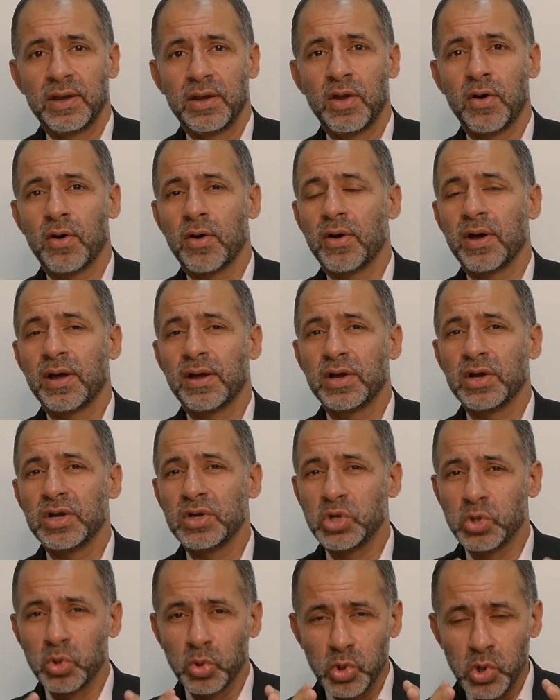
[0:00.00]
Now,
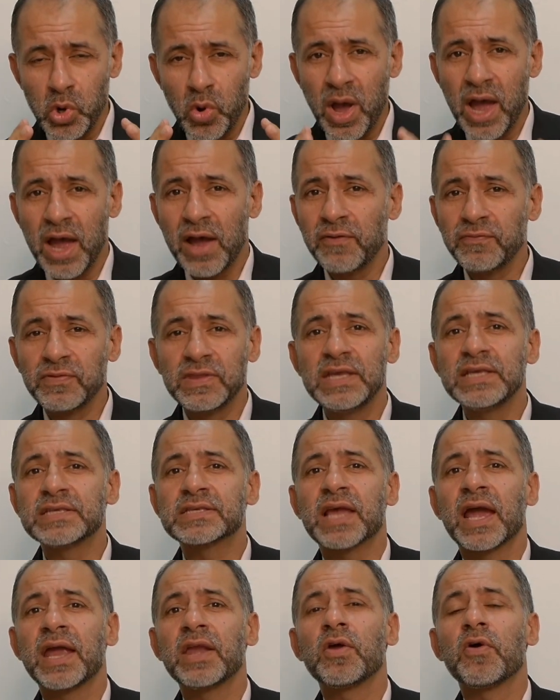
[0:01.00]
do you have these
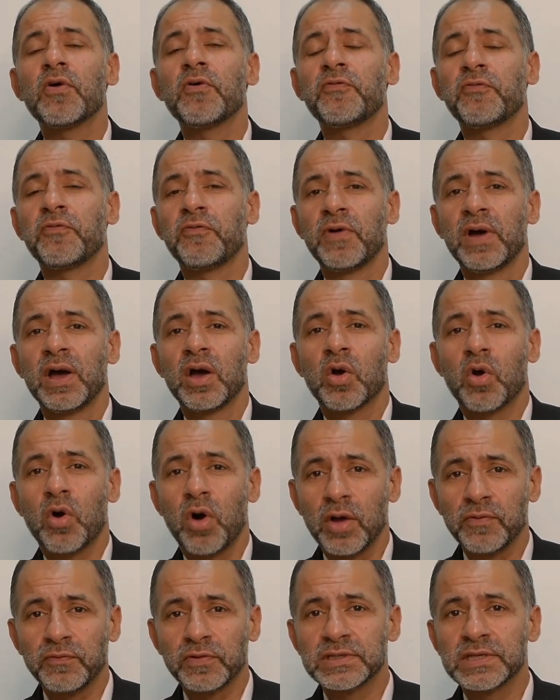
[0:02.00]
kind of
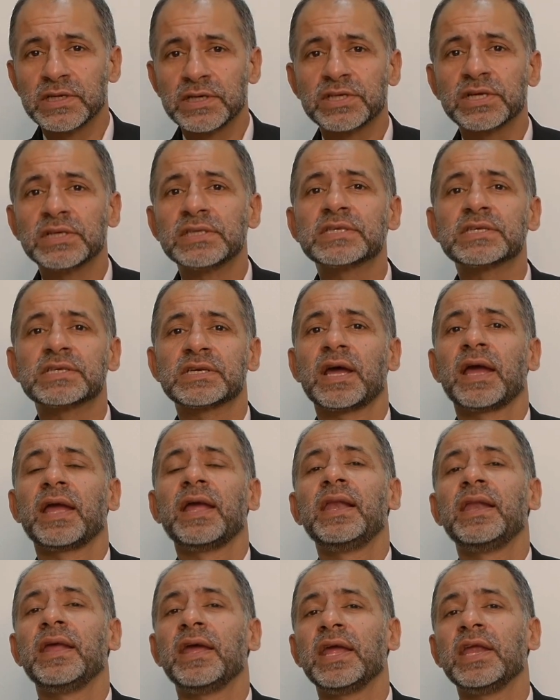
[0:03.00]
conversation
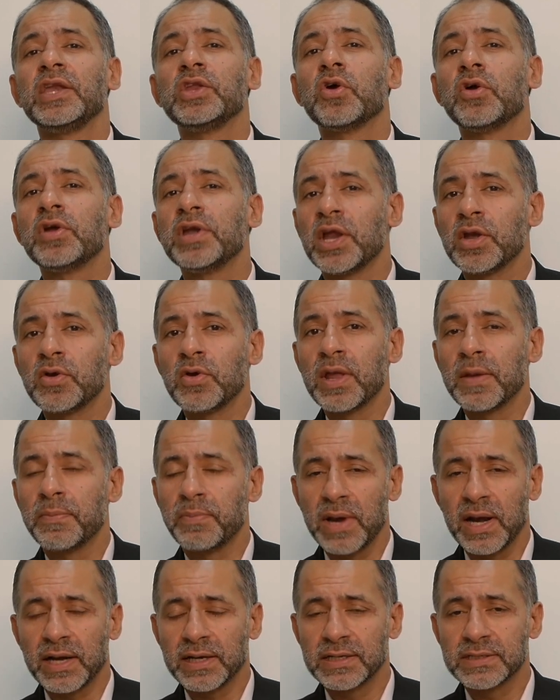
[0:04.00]
style in your day-to-day
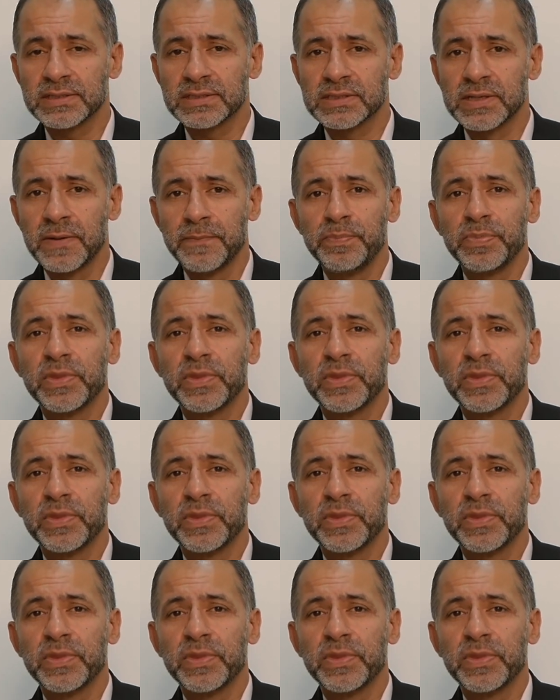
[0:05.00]
practice?